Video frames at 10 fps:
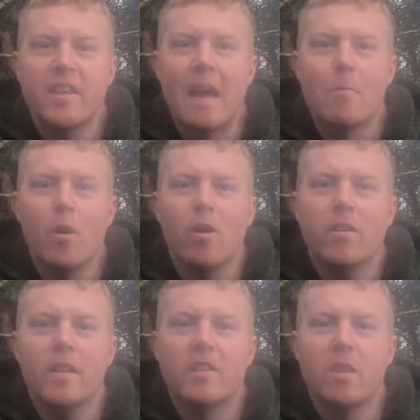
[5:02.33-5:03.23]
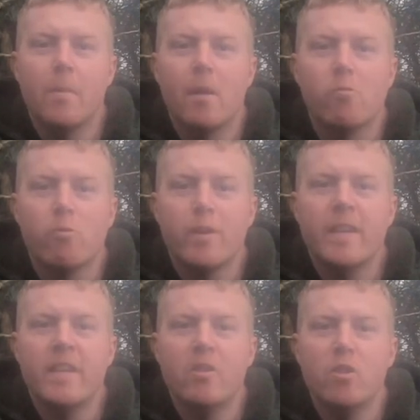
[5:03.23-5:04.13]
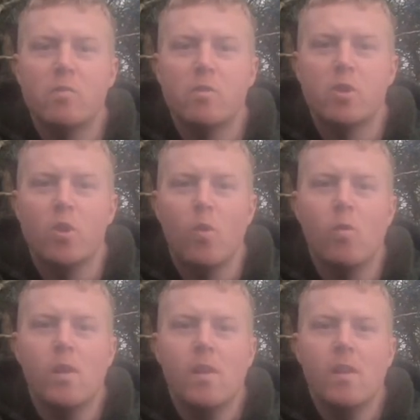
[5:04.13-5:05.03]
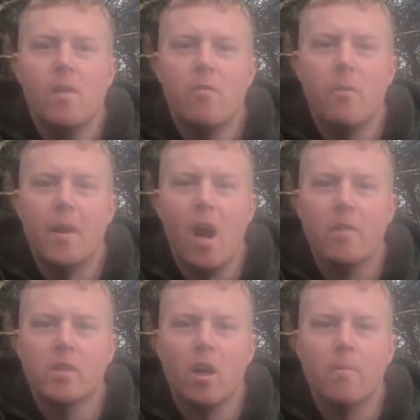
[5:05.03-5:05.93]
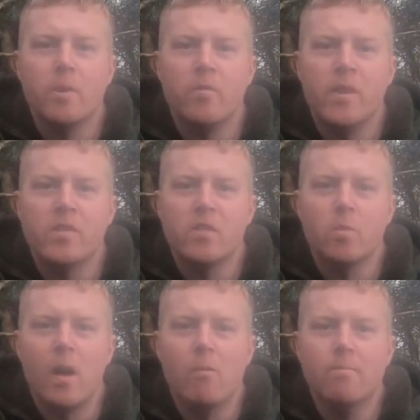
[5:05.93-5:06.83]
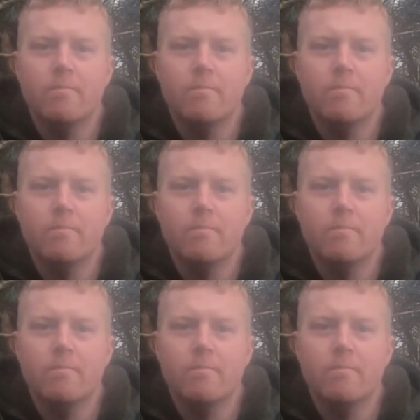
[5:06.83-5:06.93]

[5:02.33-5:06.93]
camera is going to be a really useful tool for my other types of fishing as well.